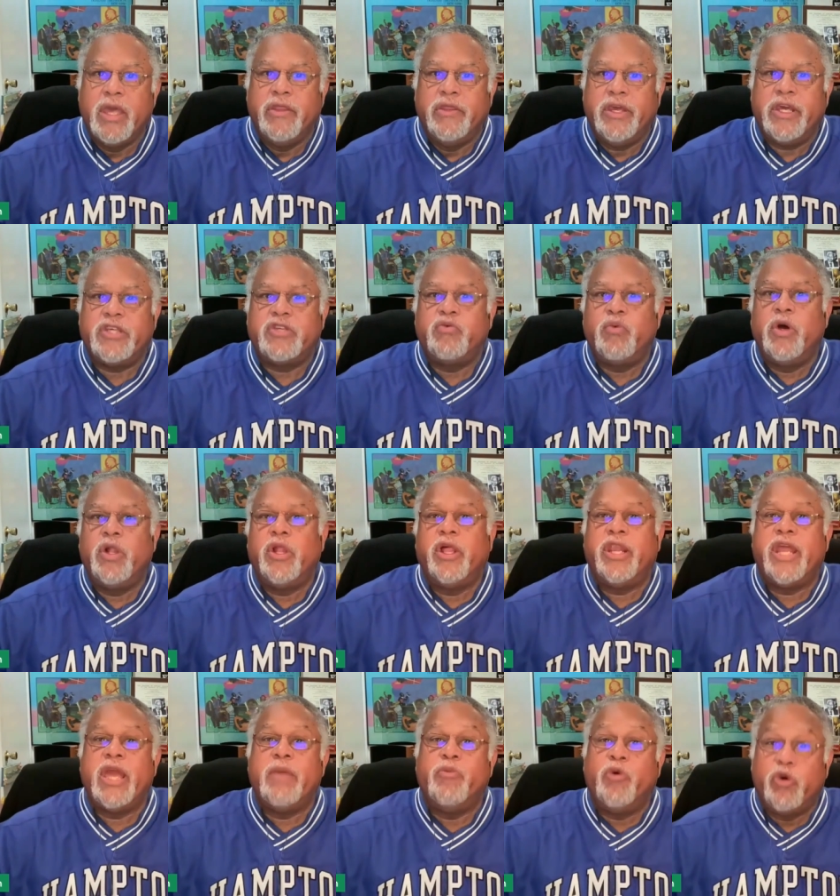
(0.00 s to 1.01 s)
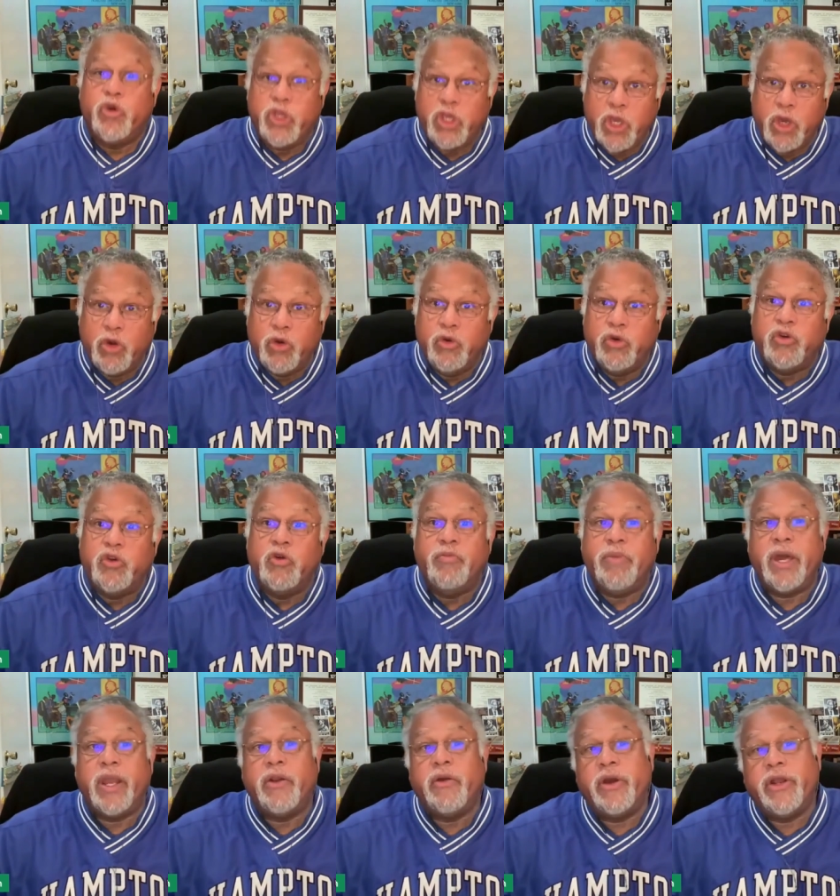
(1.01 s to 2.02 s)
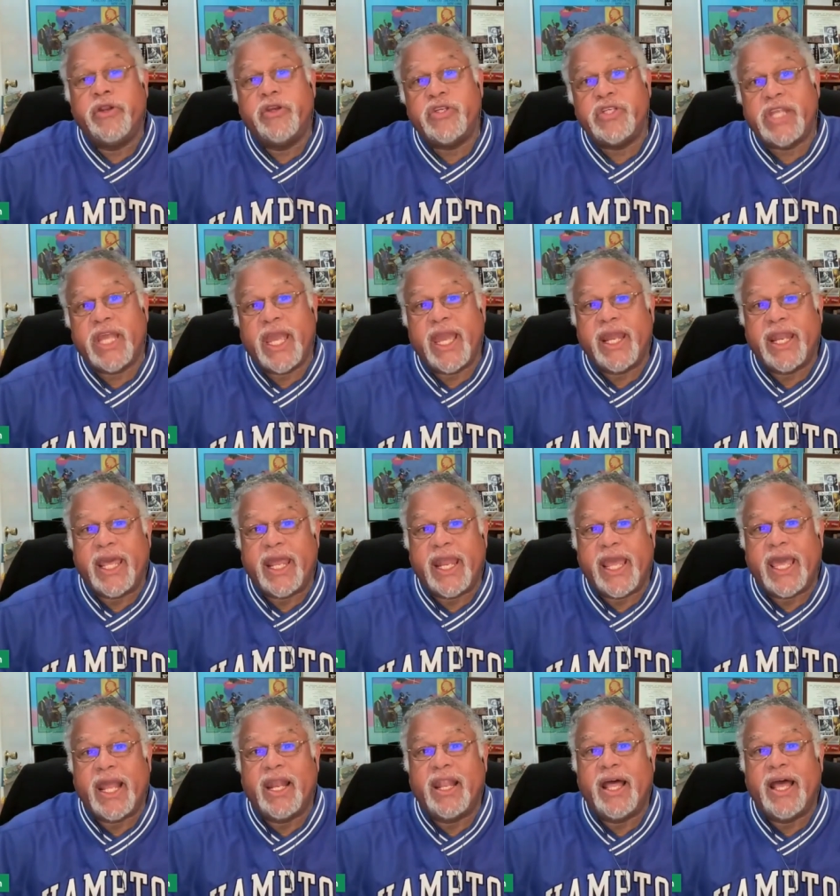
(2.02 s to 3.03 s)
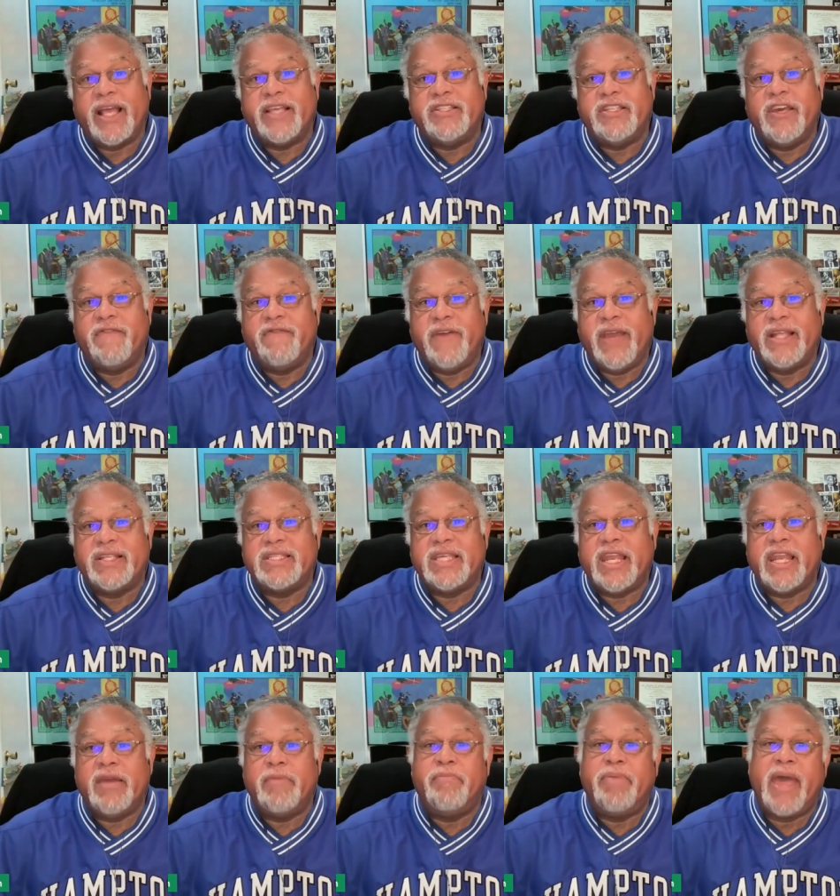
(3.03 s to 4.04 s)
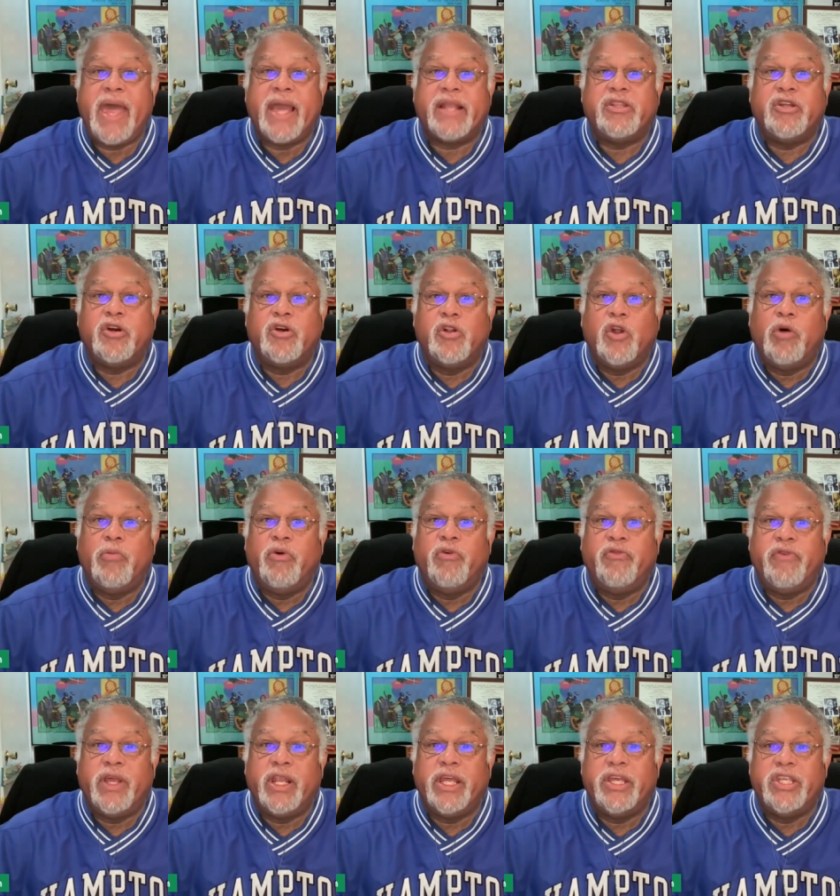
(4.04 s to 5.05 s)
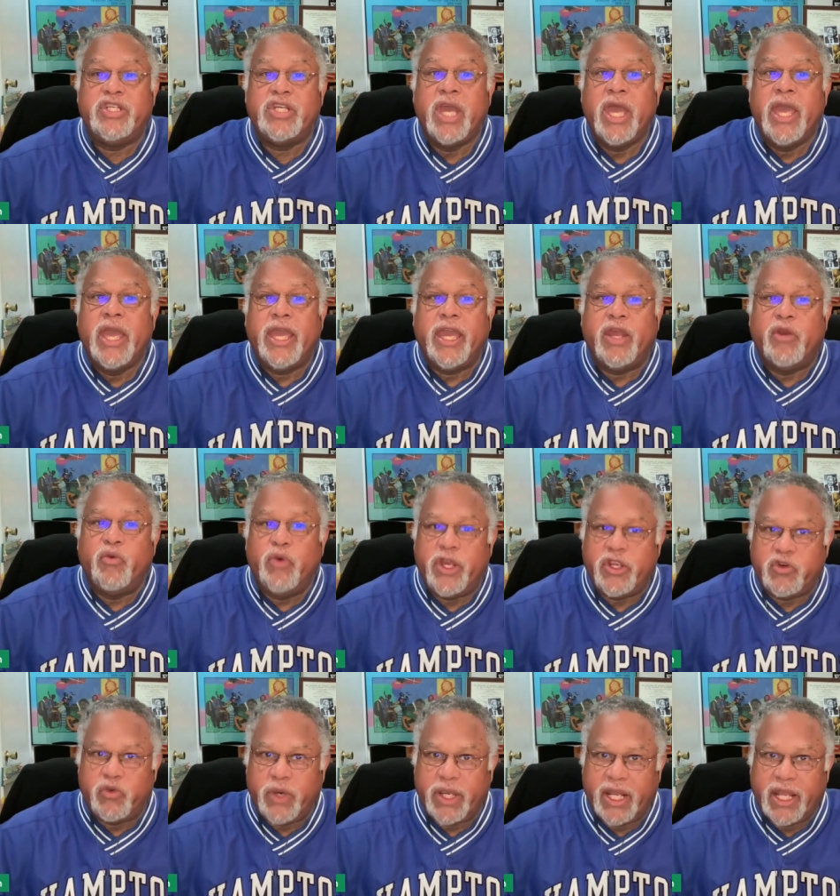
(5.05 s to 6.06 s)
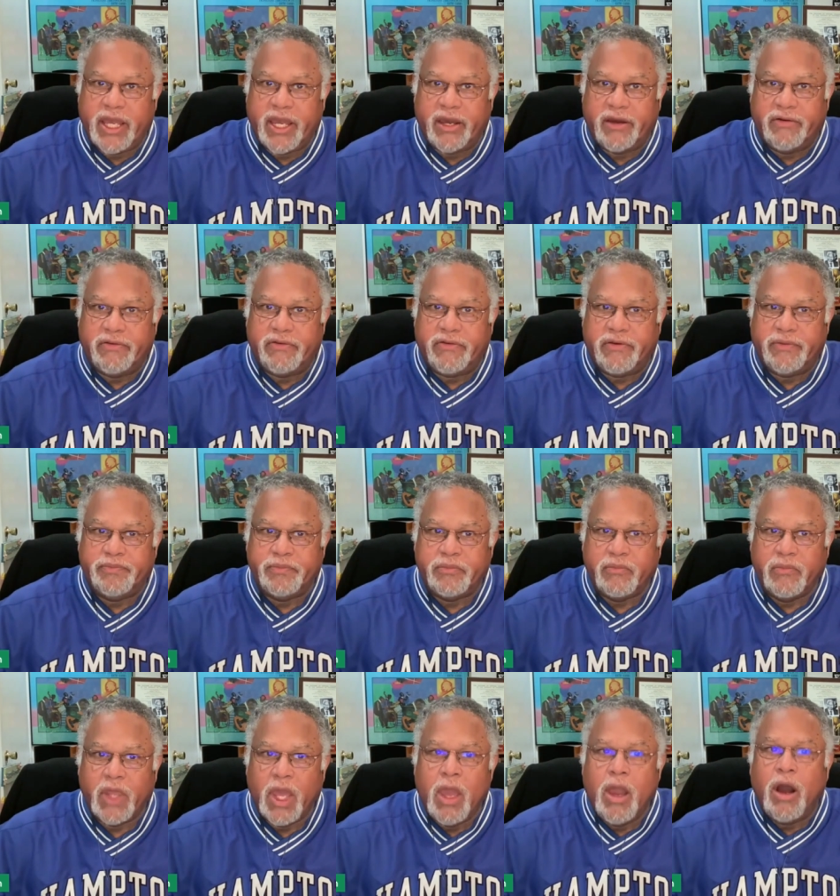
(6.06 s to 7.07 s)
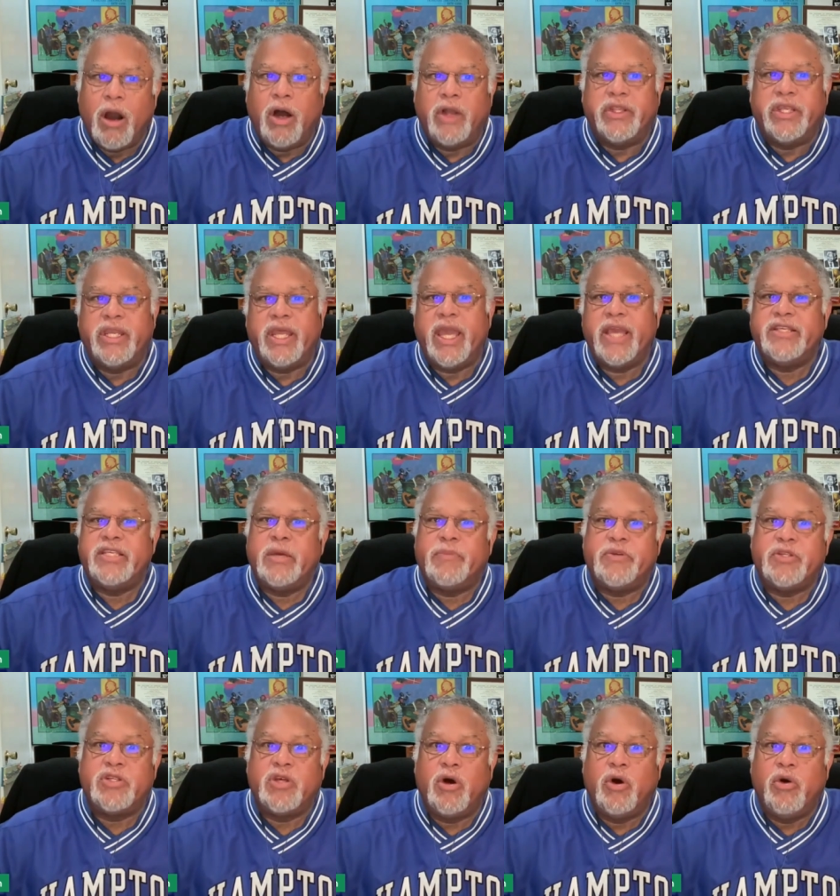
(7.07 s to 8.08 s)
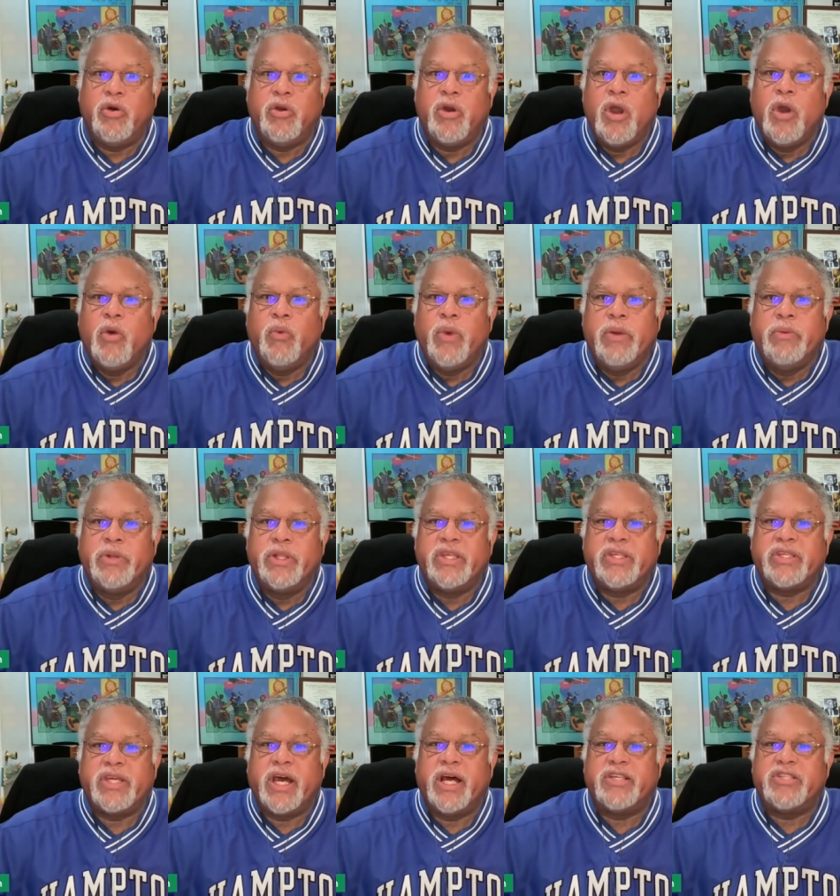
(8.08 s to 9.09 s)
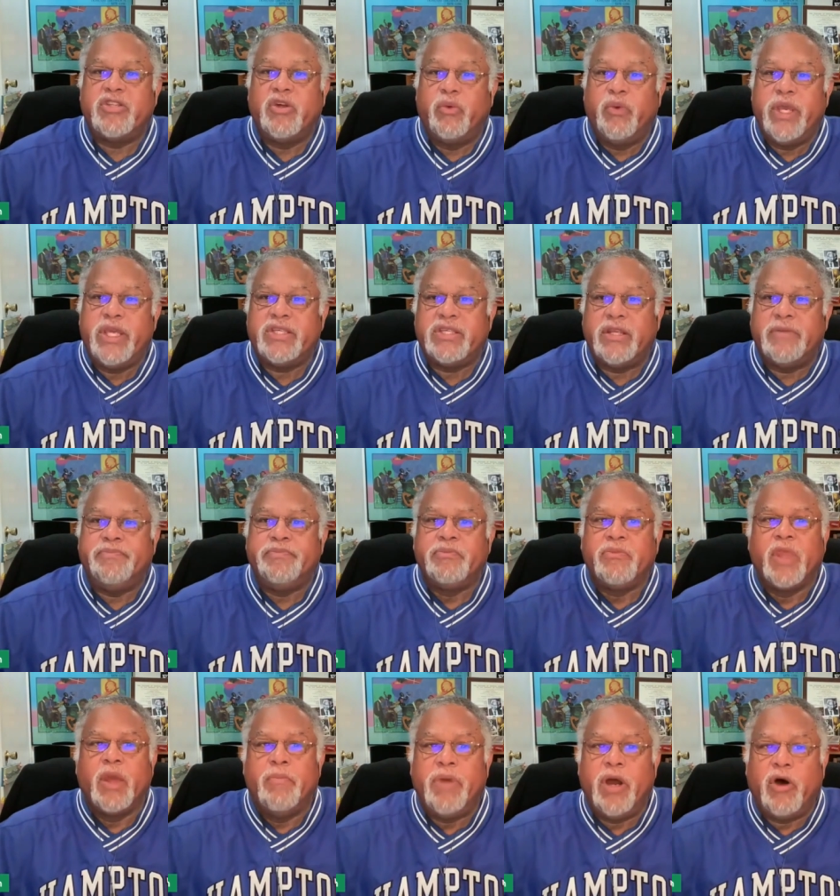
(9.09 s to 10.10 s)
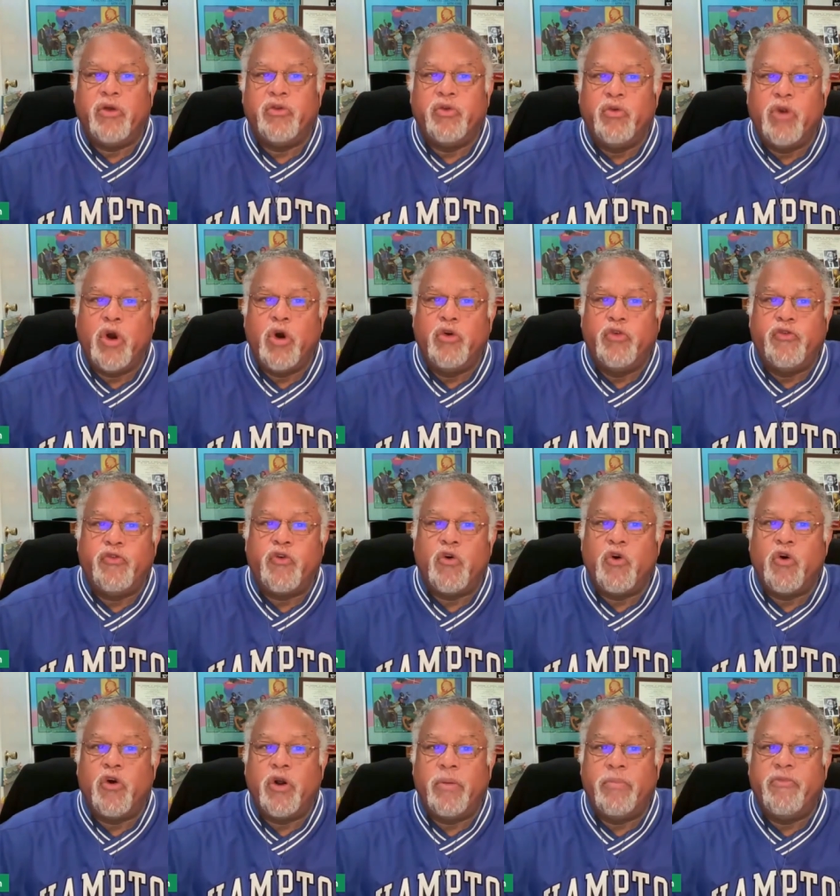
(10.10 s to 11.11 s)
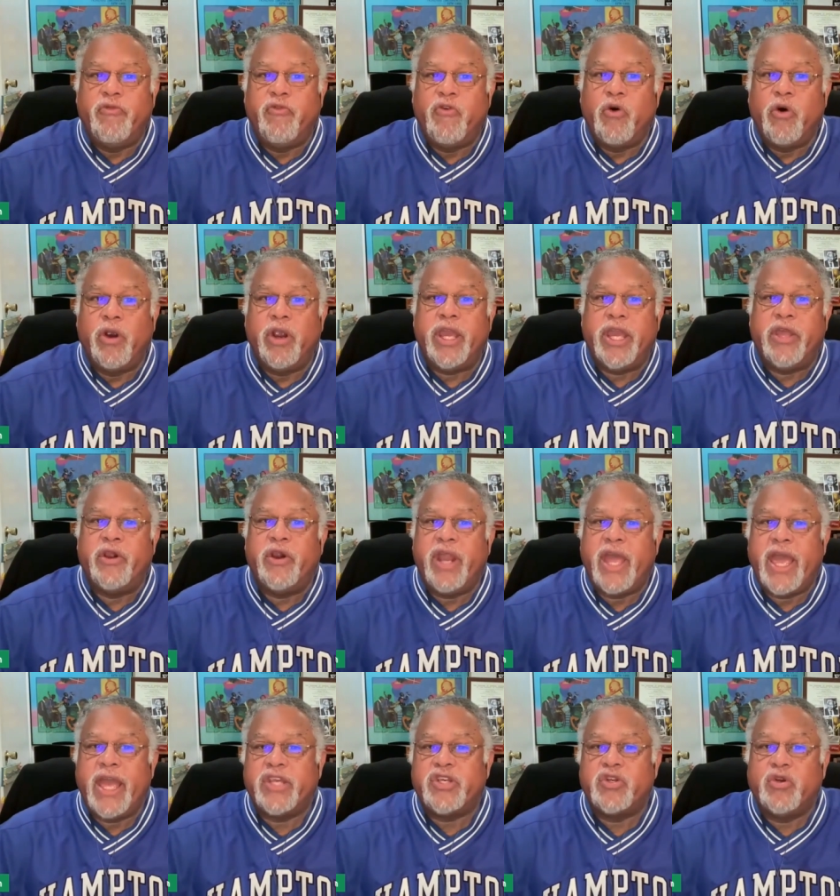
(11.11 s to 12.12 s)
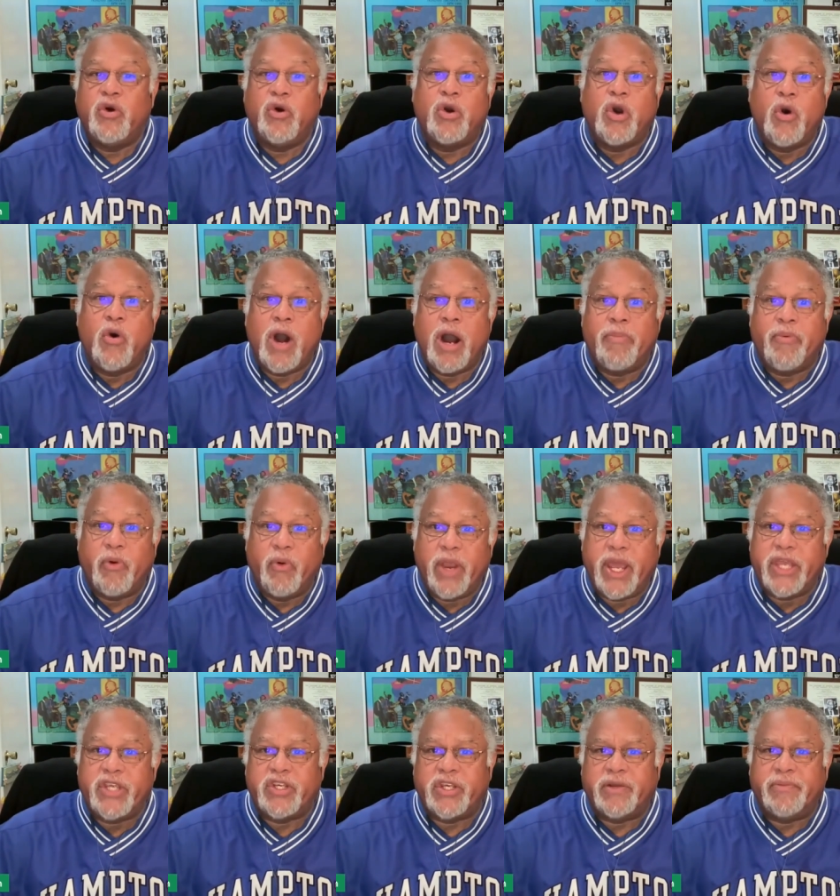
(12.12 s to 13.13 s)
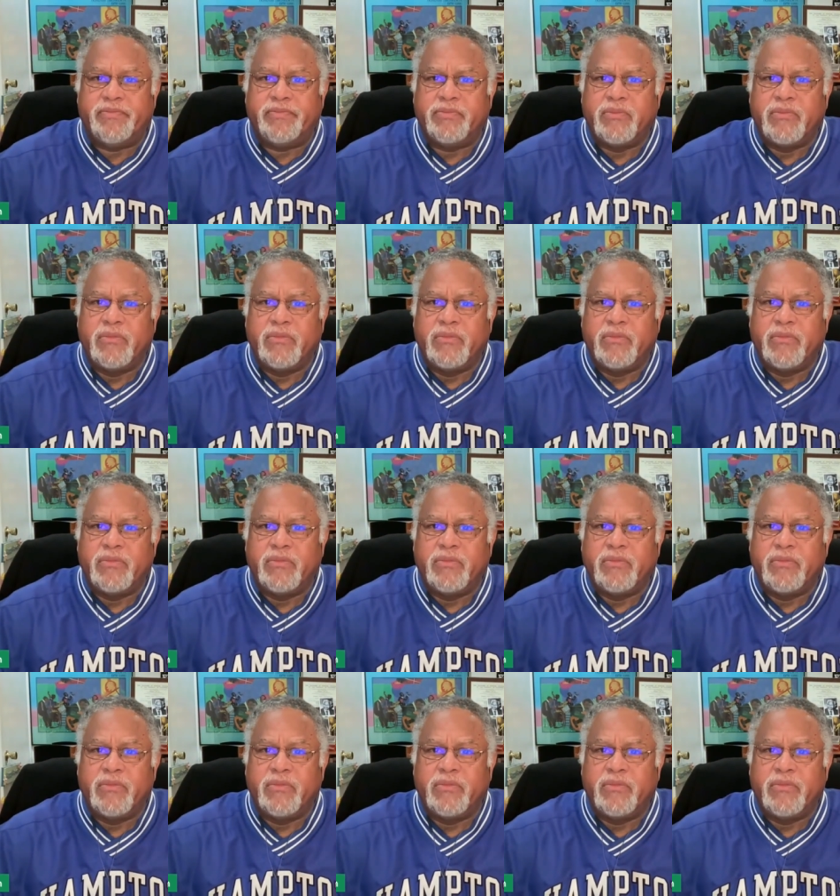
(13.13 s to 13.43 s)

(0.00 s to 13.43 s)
This will enable you to better understand and analyze the events that impact the global village in which we live. On today's episode, we will discuss the recent Belt and Road Forum for International Cooperation.